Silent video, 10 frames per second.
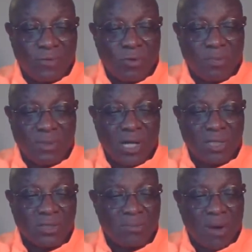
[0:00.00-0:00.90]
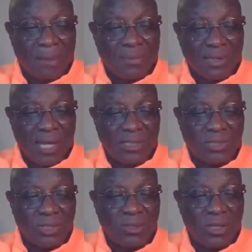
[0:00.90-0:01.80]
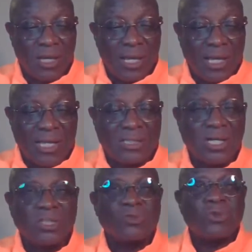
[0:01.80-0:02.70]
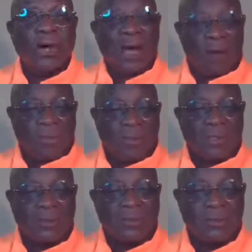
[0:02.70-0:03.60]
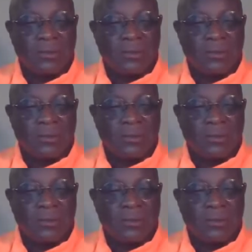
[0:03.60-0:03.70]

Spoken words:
Food production, population, industrial output,